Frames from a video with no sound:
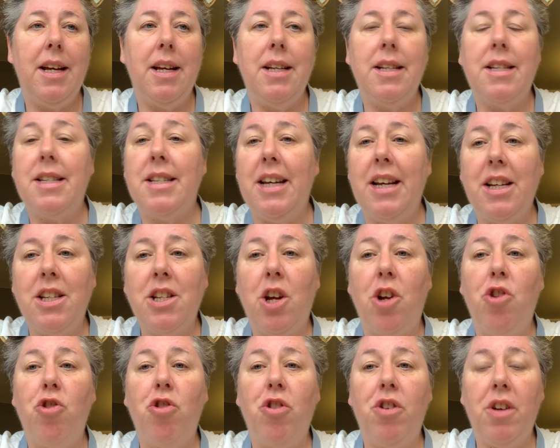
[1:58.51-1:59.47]

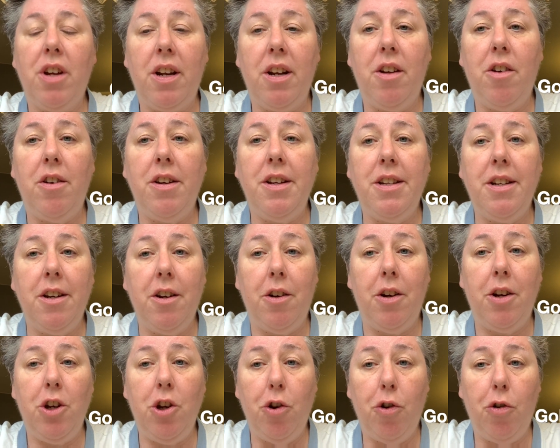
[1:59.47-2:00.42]

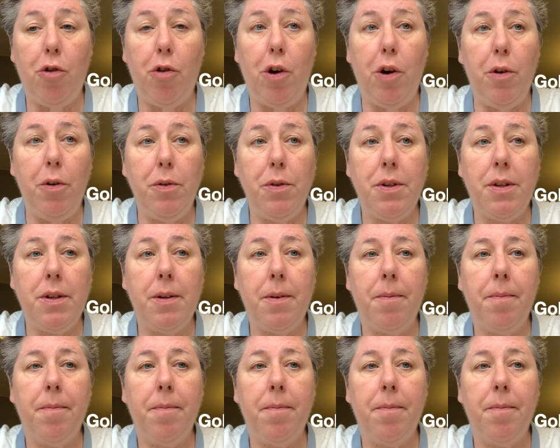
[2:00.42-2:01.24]
€699.